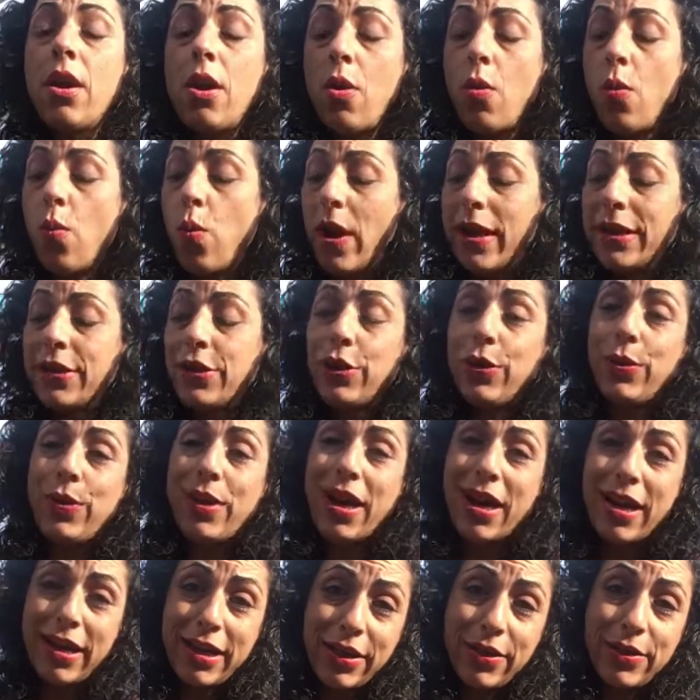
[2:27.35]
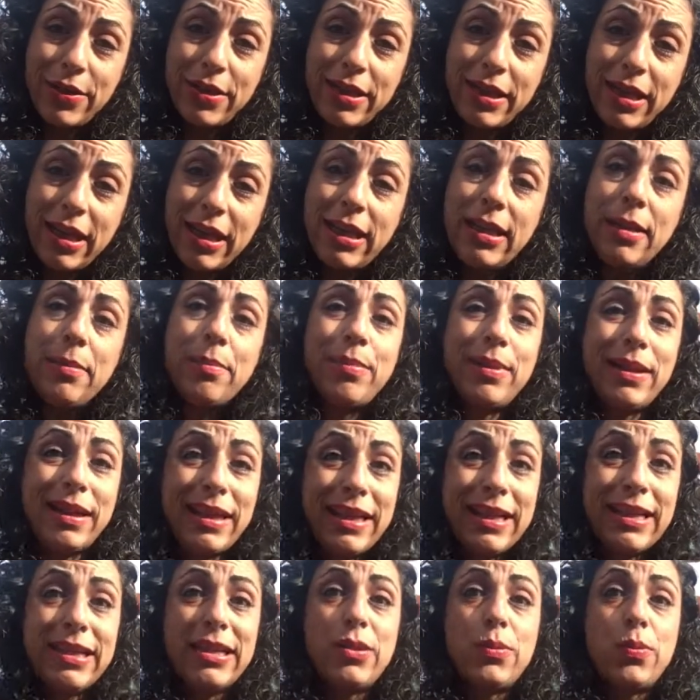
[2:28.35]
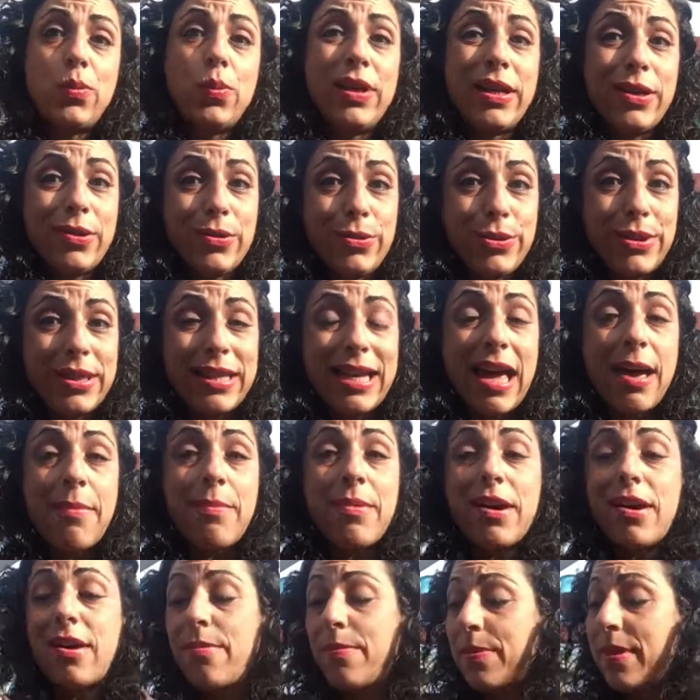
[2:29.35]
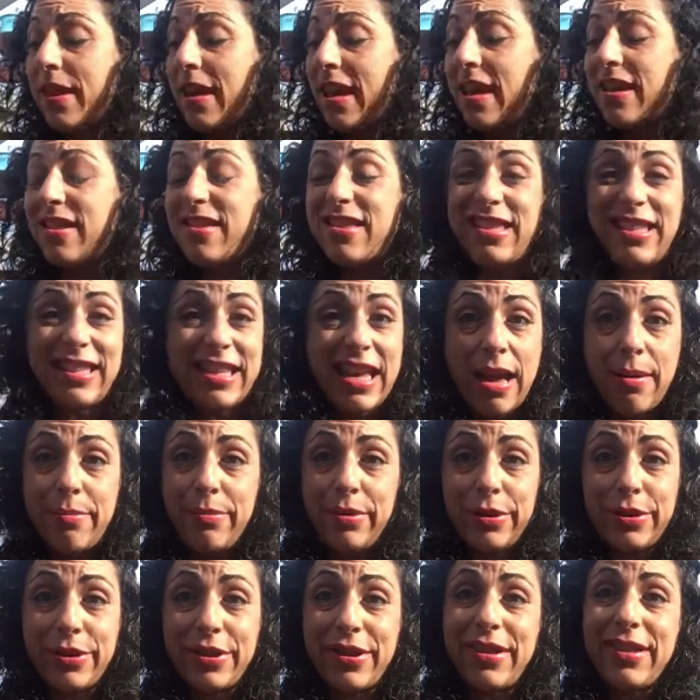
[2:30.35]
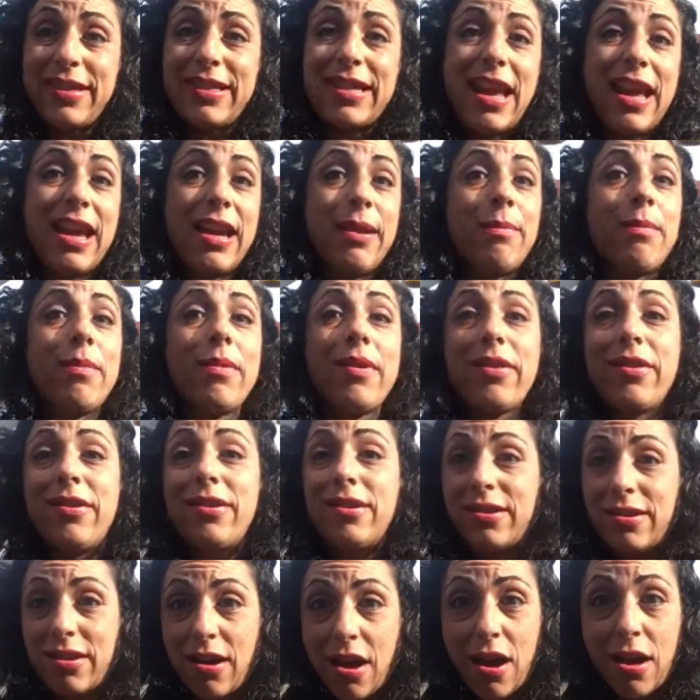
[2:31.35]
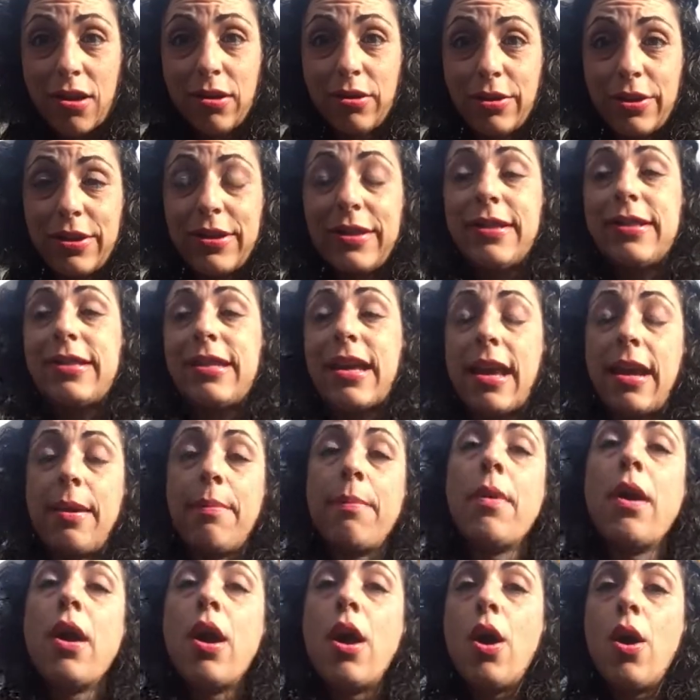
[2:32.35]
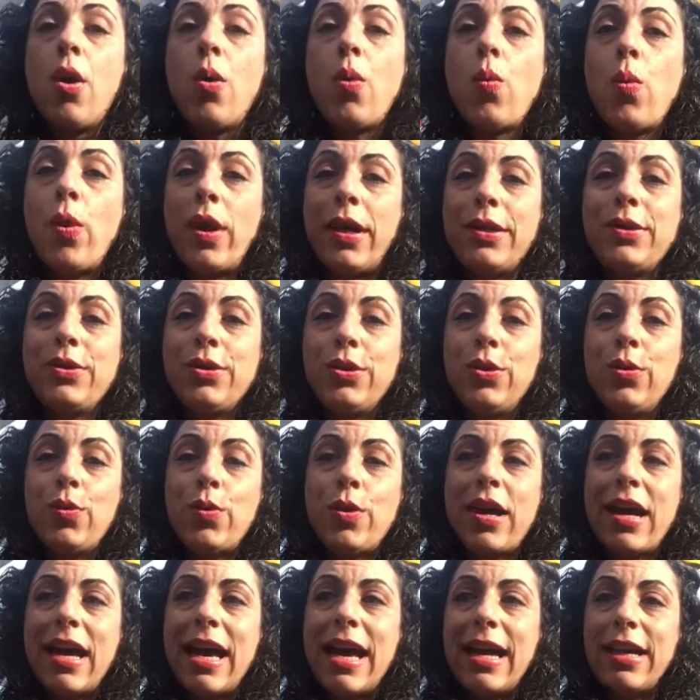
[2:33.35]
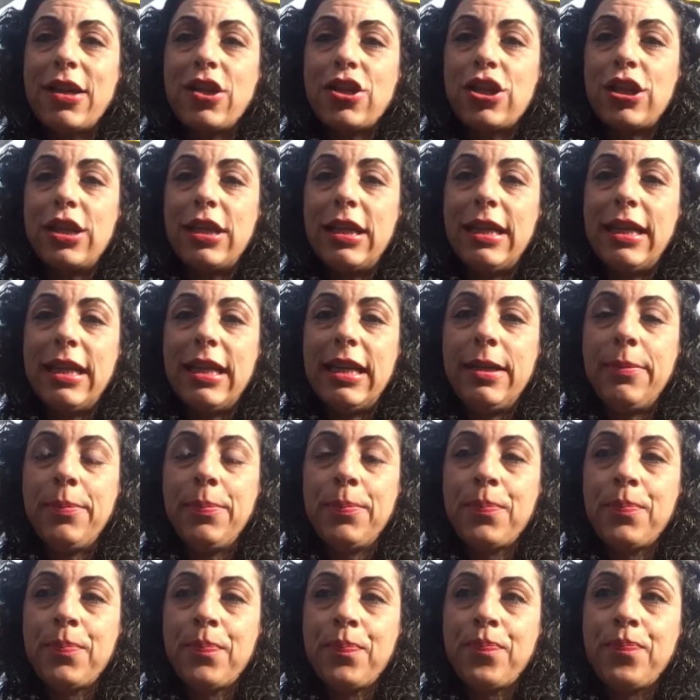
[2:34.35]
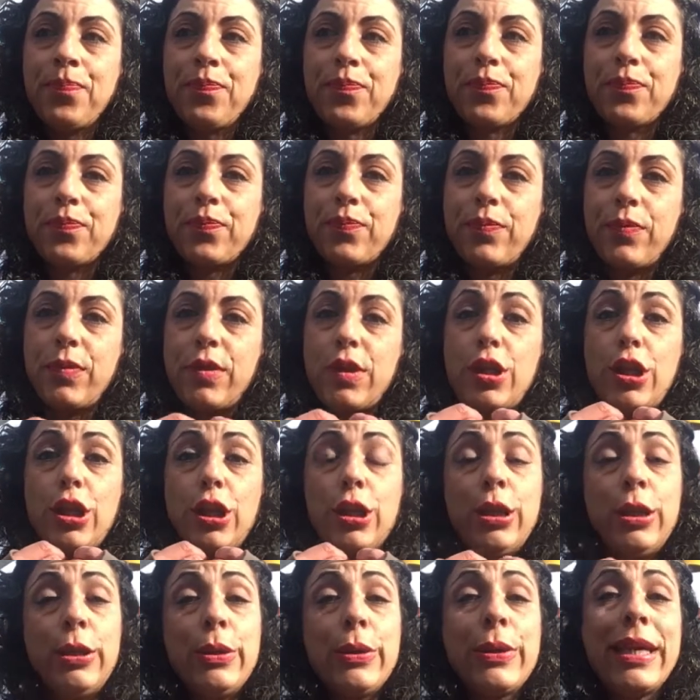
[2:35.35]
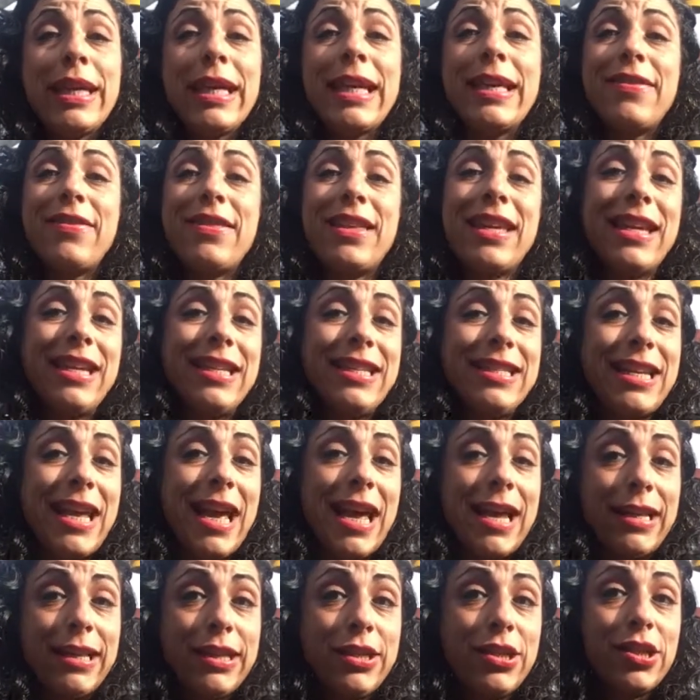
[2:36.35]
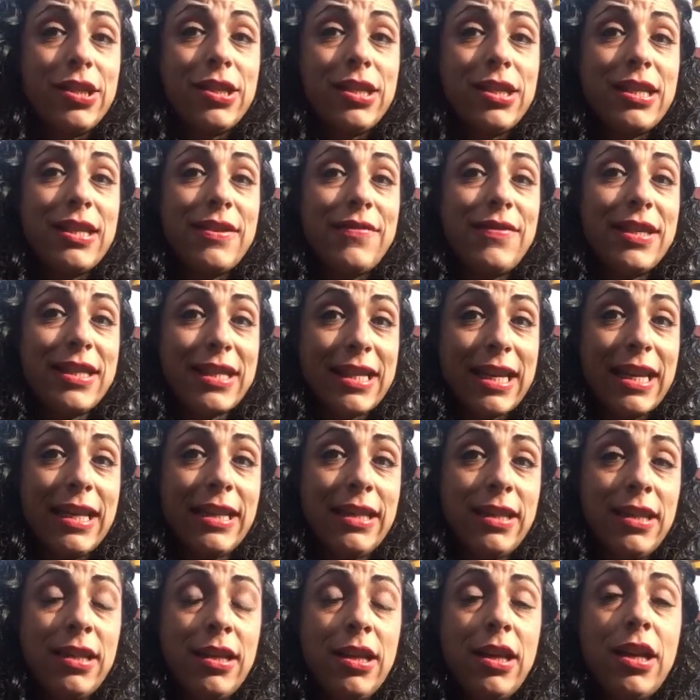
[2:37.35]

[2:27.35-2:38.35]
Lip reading: When you cut your skin, it bleeds. We all scab up. The scab looks the same. The scar looks the same. When you are actually looking at the intelligence of skin,